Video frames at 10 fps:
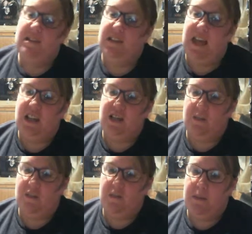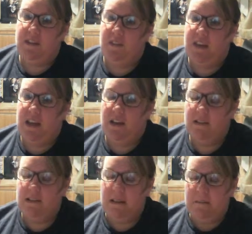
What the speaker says: to catch up with everybody's videos